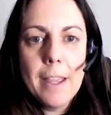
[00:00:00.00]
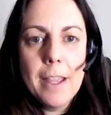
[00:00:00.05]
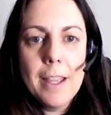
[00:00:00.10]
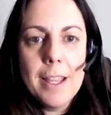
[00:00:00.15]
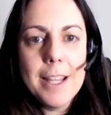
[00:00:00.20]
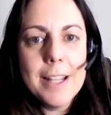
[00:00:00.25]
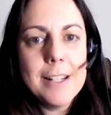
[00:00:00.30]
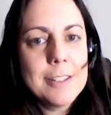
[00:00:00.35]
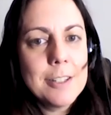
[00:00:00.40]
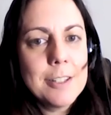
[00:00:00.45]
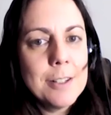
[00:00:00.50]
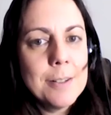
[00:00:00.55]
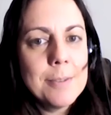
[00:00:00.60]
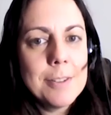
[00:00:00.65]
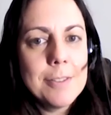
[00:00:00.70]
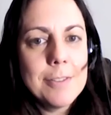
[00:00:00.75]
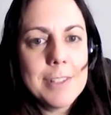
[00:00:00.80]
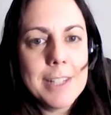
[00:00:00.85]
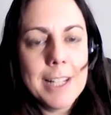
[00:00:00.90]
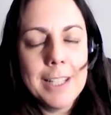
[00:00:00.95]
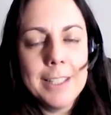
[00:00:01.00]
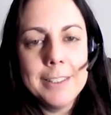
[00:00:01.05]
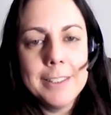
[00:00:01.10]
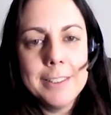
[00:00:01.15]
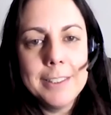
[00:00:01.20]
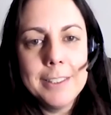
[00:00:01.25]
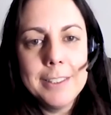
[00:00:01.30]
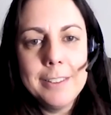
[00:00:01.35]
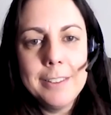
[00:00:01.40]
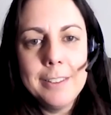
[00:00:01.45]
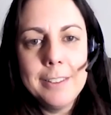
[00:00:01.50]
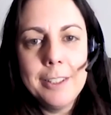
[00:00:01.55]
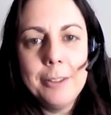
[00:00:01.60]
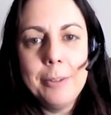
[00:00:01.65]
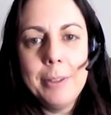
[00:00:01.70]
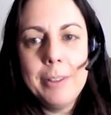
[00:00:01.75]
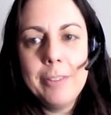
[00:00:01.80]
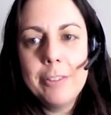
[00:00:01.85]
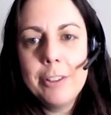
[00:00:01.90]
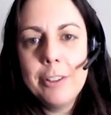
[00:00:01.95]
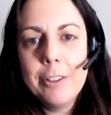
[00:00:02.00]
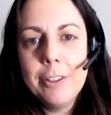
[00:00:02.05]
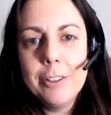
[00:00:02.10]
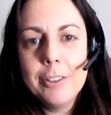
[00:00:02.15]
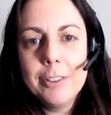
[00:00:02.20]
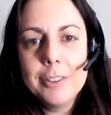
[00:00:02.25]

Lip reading: In terms of challenges, we've got